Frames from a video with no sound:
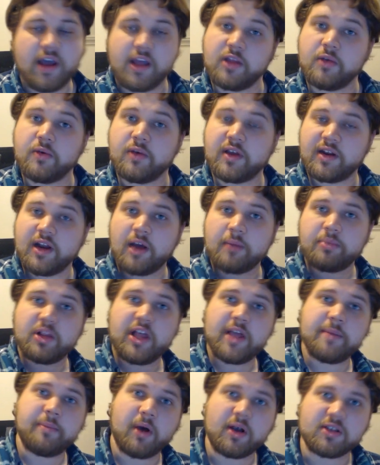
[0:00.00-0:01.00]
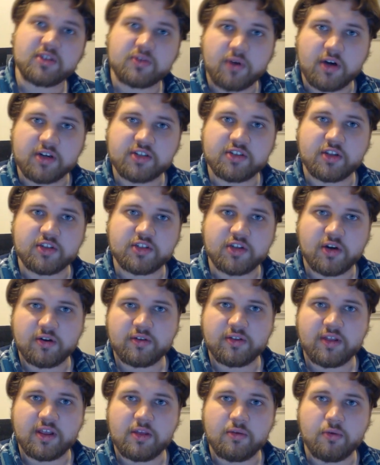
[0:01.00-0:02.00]
And you cannot play Boss Rush the
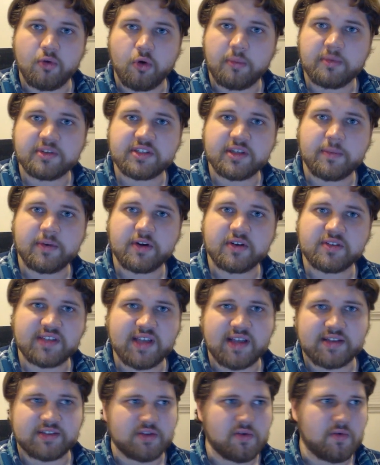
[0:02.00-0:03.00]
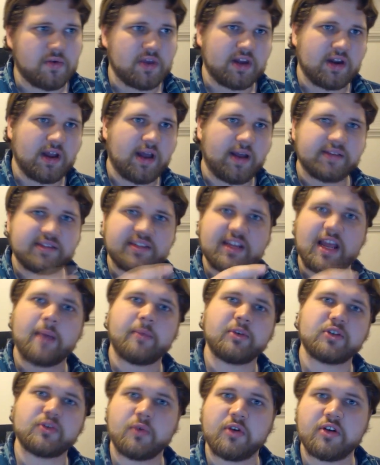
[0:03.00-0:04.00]
turn that you normal summoned or set, so you cannot
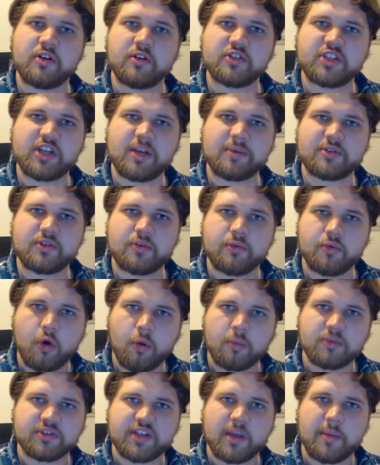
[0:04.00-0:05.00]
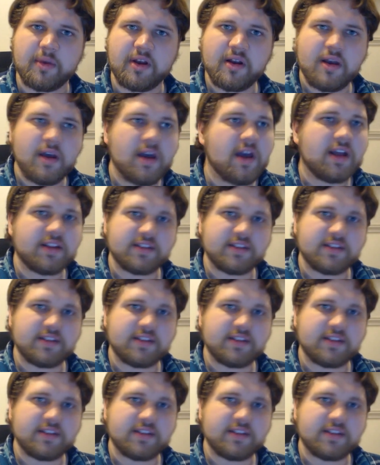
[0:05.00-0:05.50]
establish one of your ships through normal summon